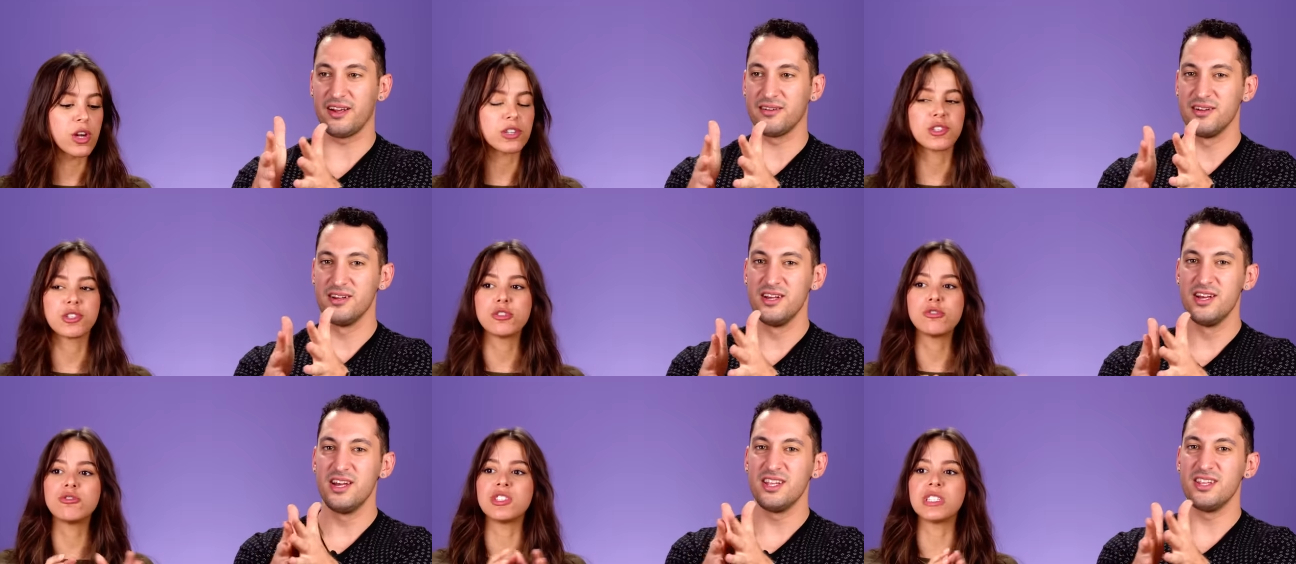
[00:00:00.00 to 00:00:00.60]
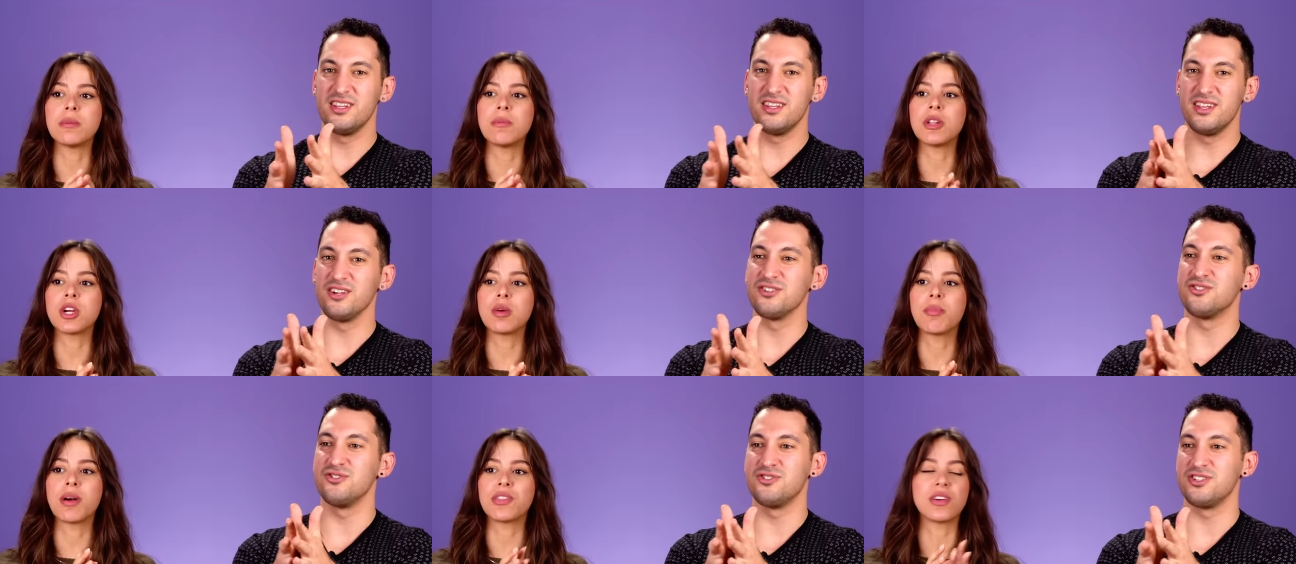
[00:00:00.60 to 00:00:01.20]
Speaker 1: They're too
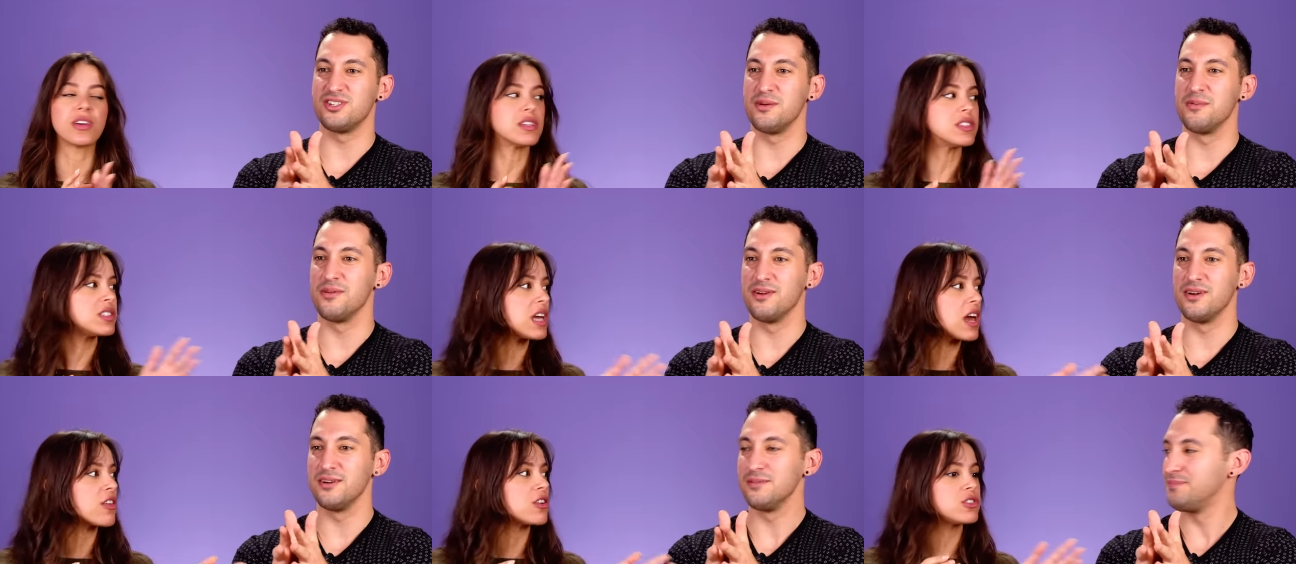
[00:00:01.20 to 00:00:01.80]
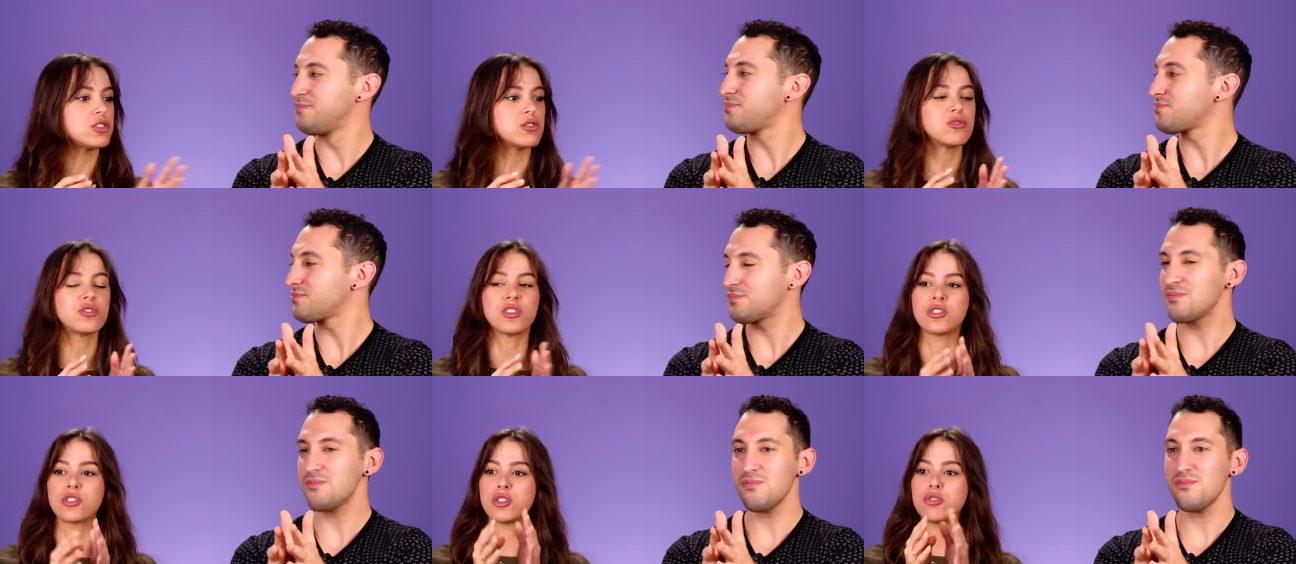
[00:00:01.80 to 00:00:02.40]
similar, they're too but similar. They're, yeah, they're
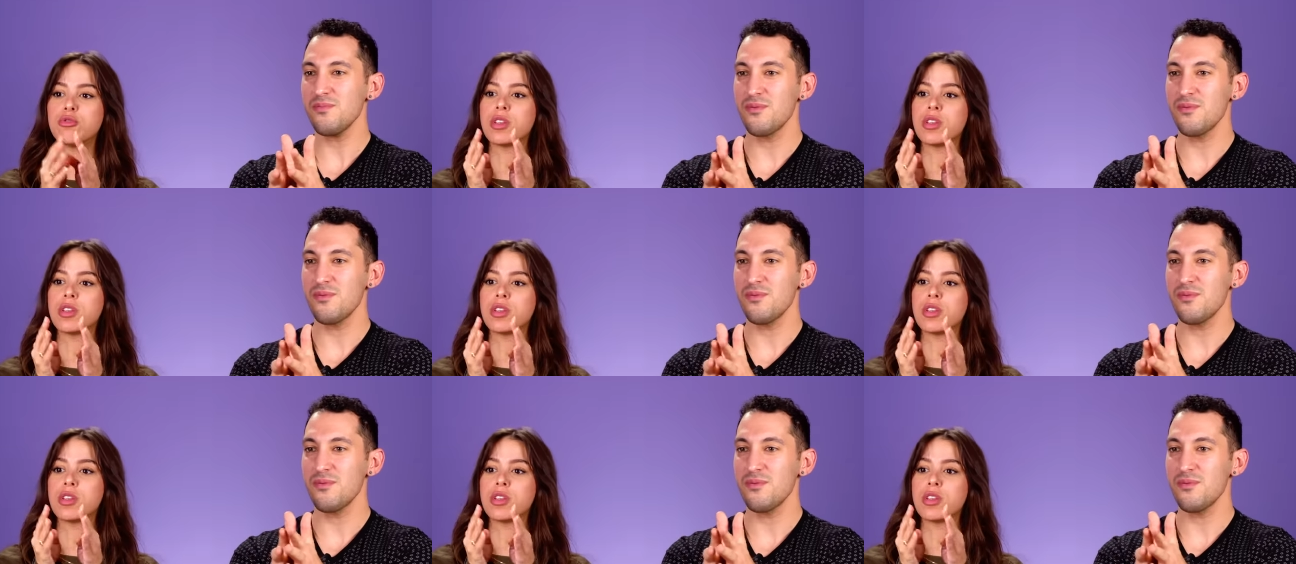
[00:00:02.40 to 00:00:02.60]
too they're too